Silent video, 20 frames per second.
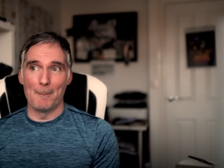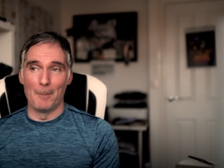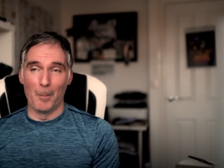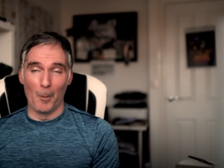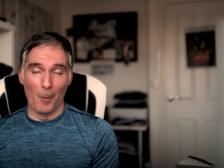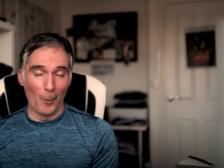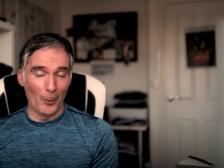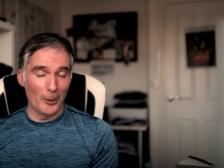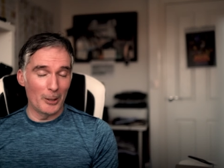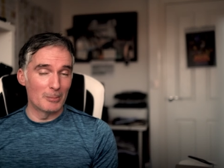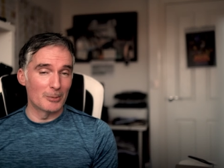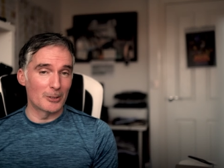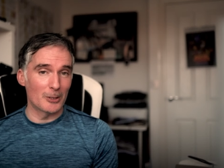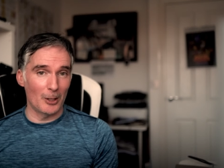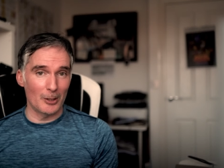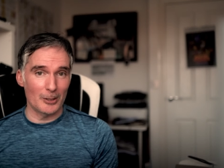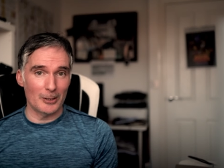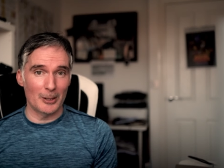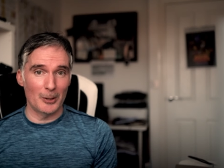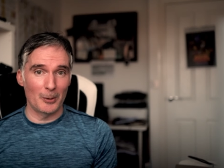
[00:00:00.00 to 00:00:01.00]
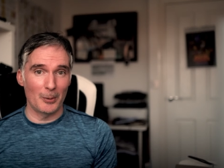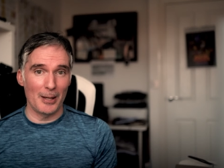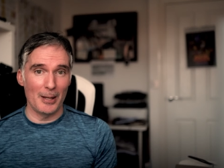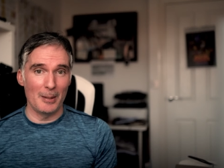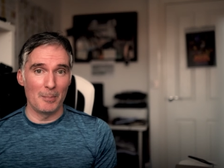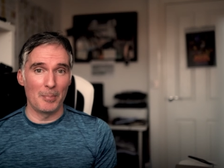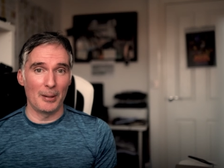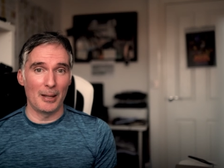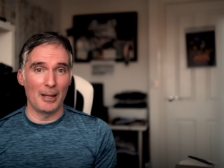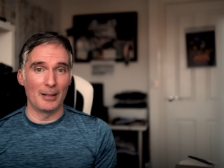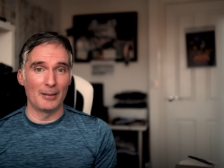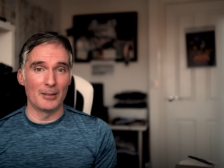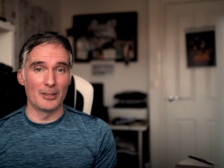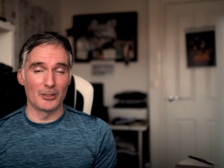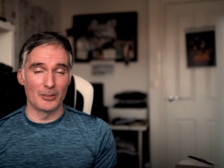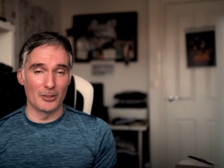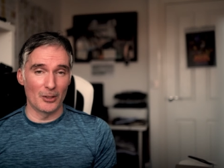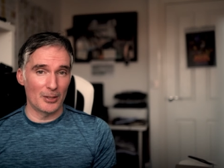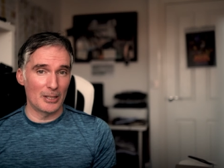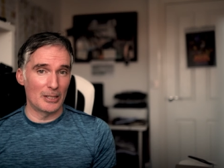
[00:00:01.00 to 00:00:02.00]
boredom starts to creep in,
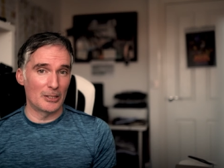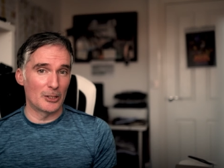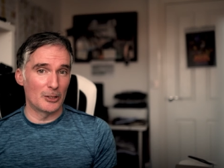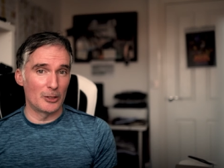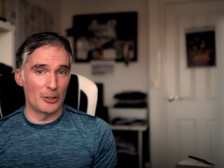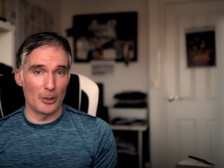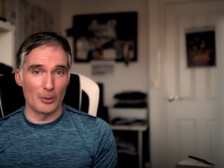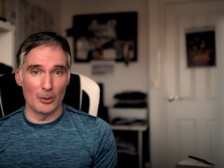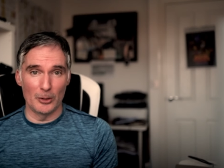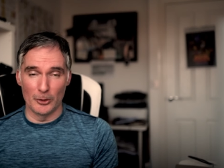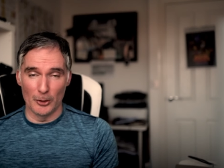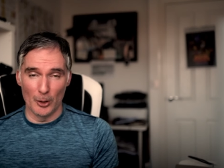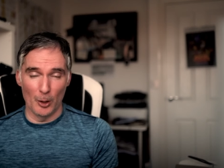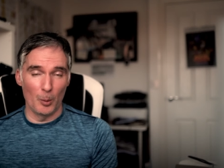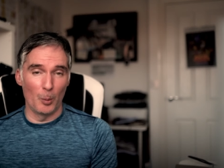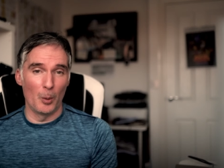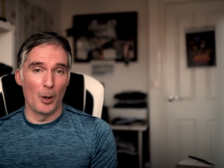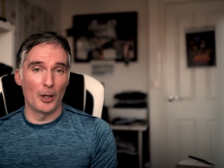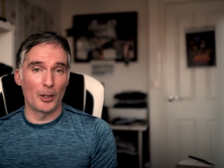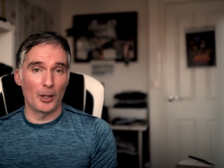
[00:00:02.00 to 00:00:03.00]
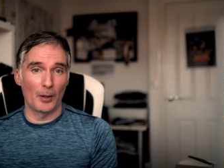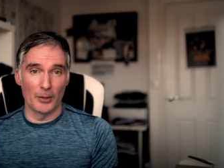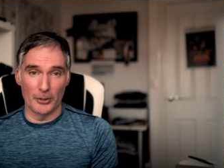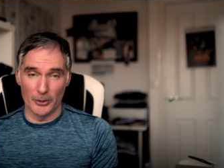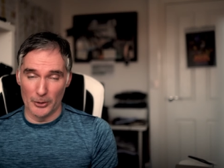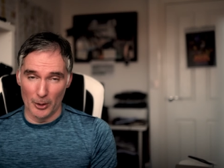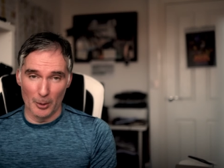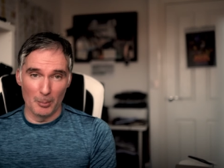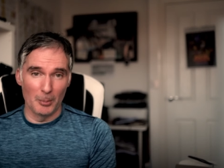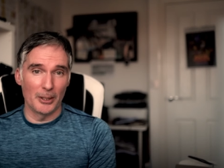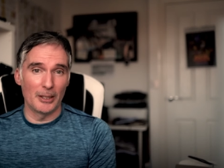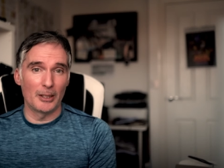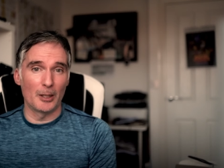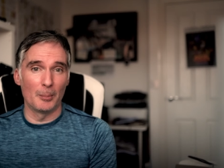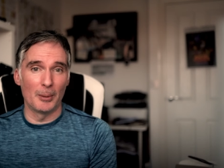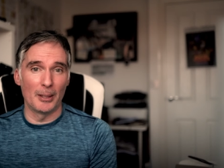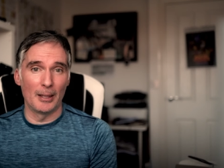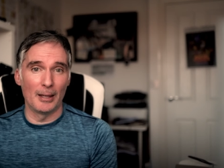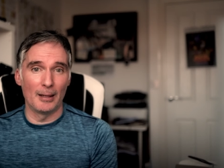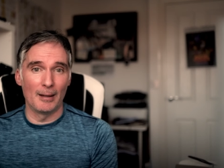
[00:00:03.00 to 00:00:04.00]
there's nothing to do, there's no work on, there's no money
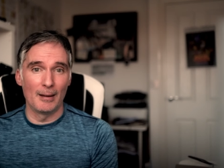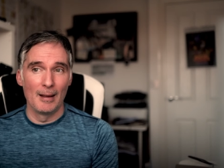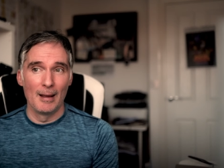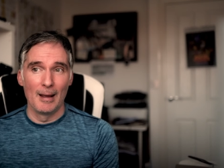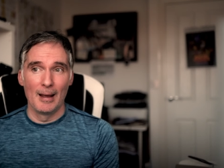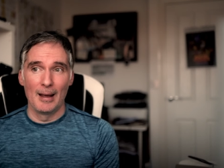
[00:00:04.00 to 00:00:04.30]
coming in.